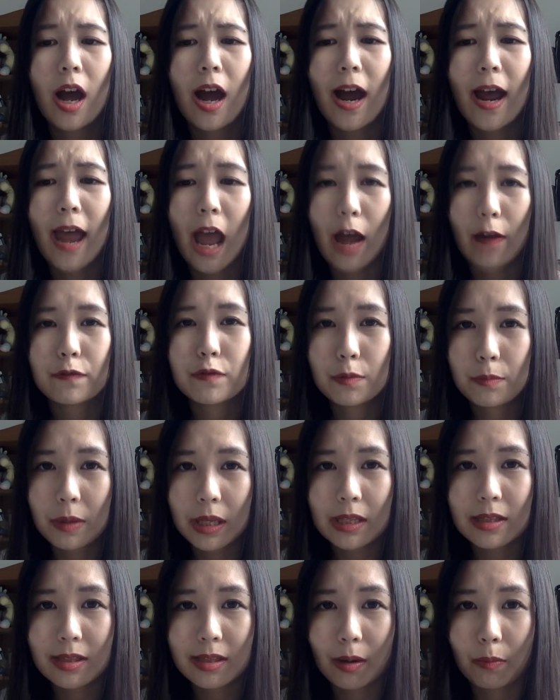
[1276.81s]
I have to
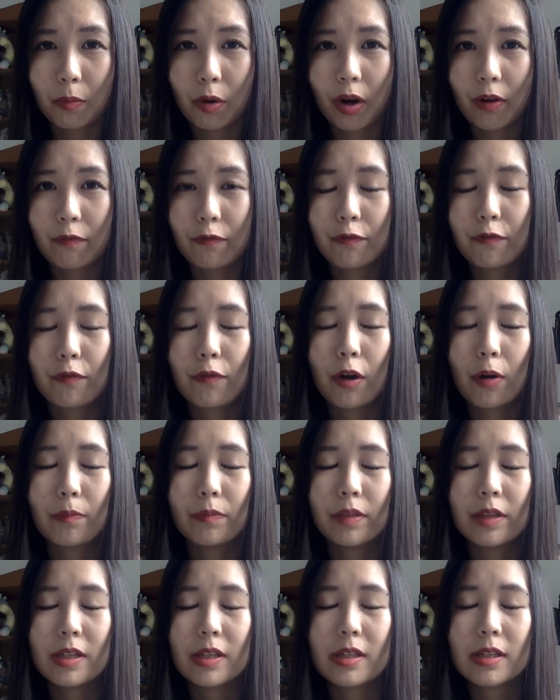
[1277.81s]
meet someone
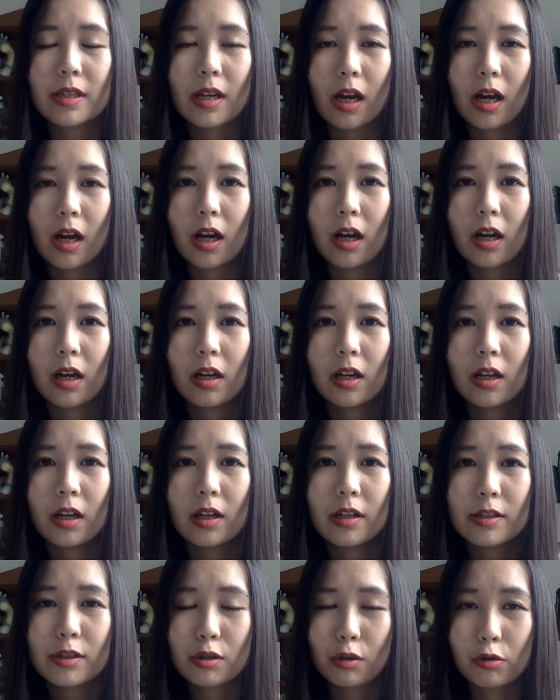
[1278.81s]
from this uh,
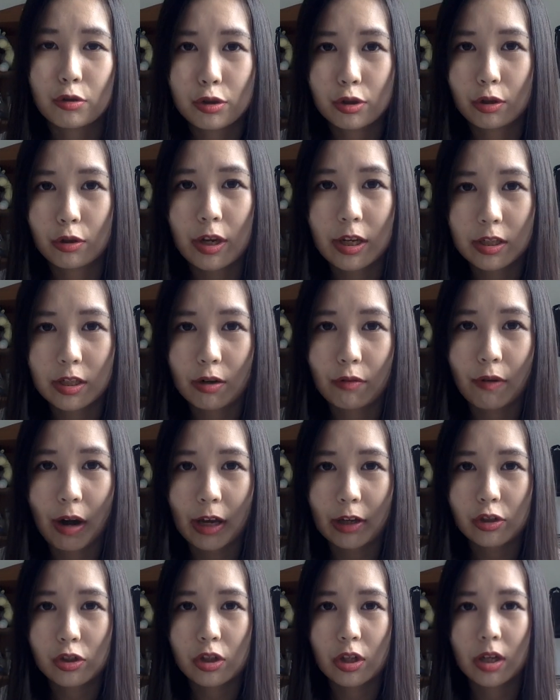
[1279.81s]
social
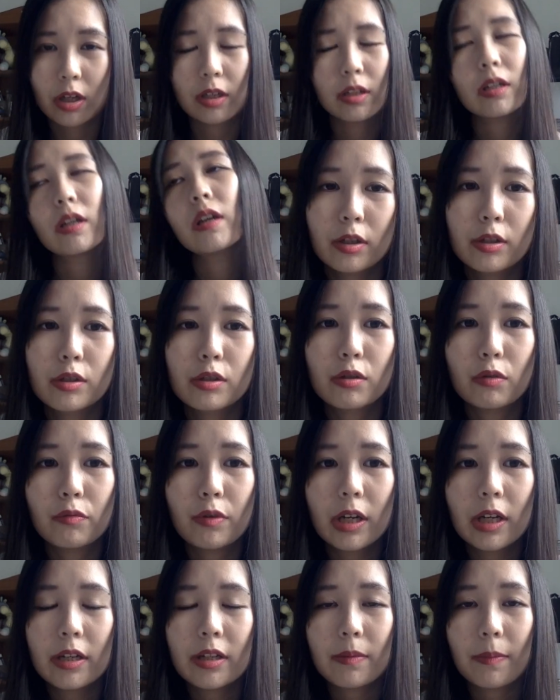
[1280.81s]
interaction. So,
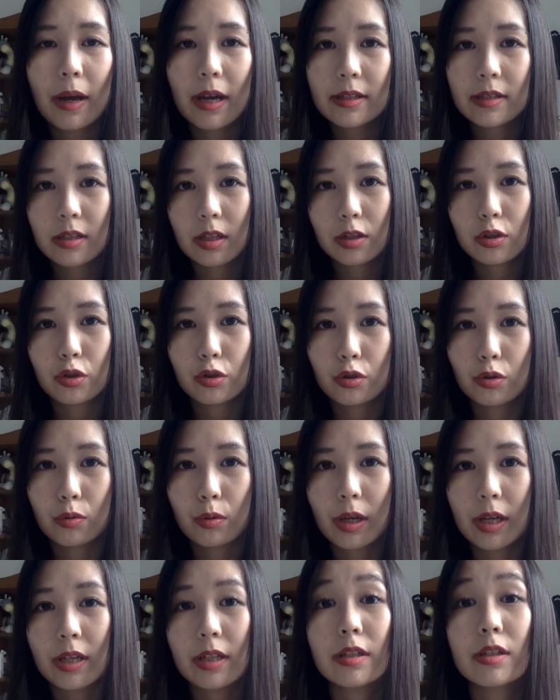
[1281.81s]
really, the best thing to
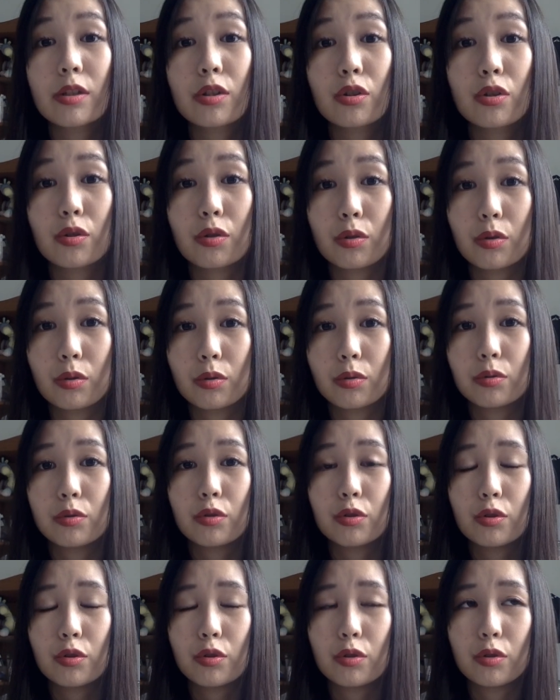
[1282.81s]
do is
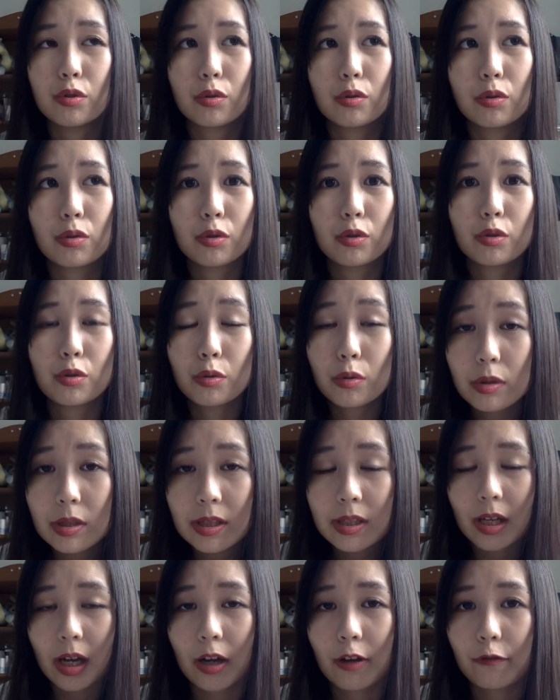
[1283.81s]
to do
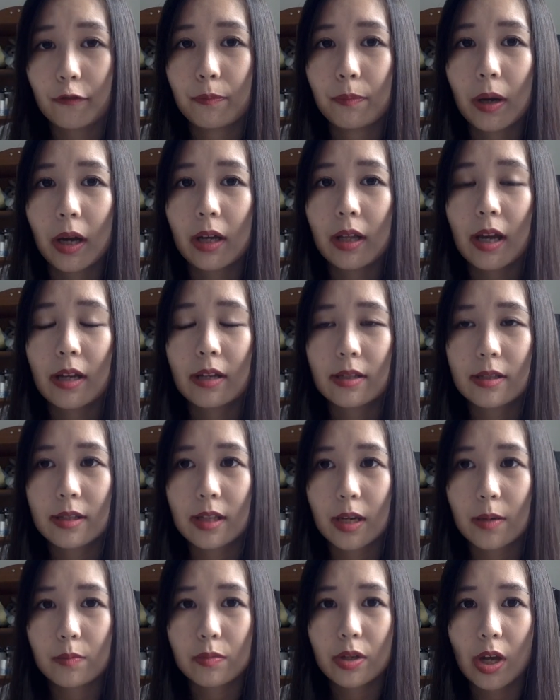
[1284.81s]
stuff, but at the
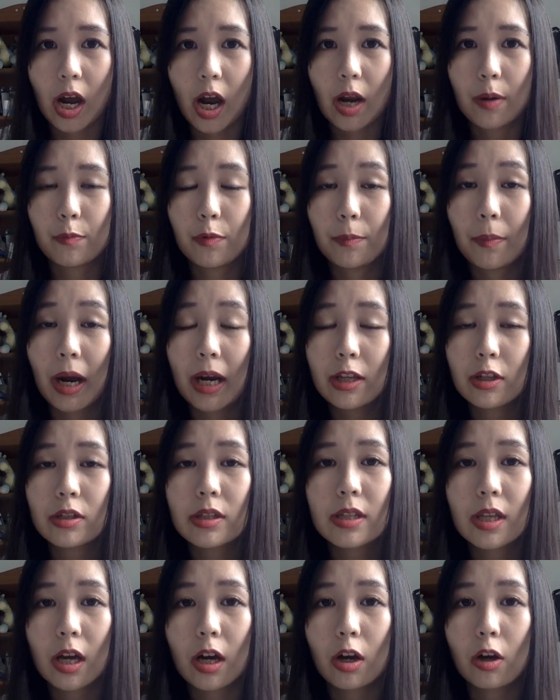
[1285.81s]
same time, remind
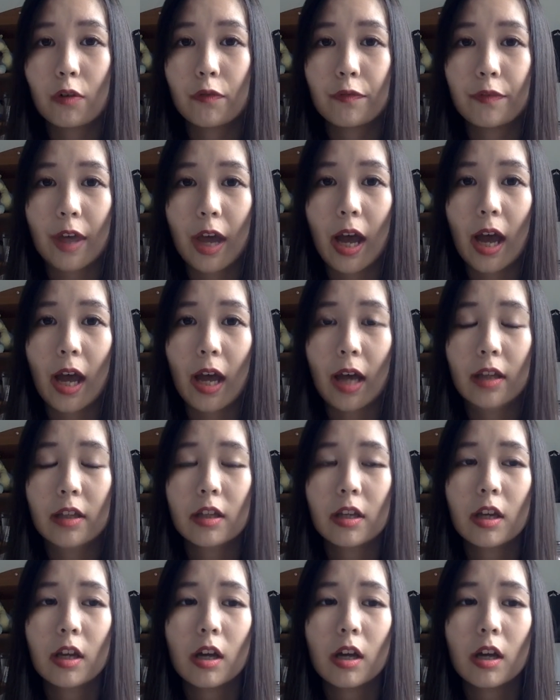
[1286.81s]
yourself that